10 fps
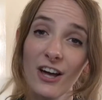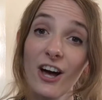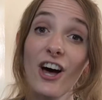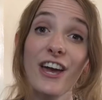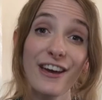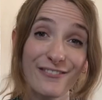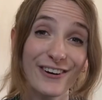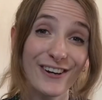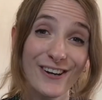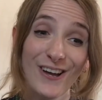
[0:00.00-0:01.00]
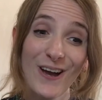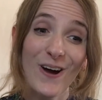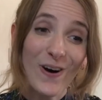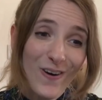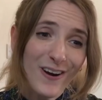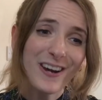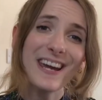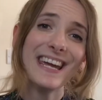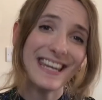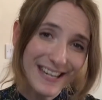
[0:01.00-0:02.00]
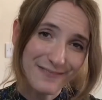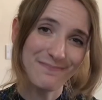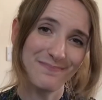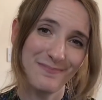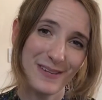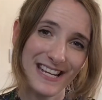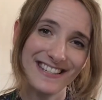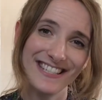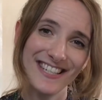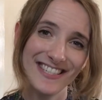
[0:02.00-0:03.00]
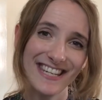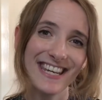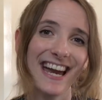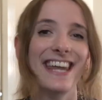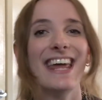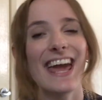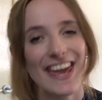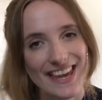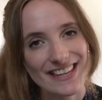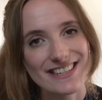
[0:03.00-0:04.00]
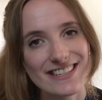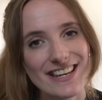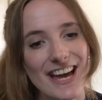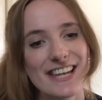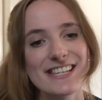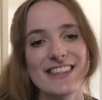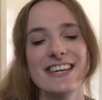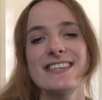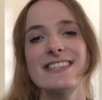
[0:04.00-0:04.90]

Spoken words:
However, our aim is to see an end to this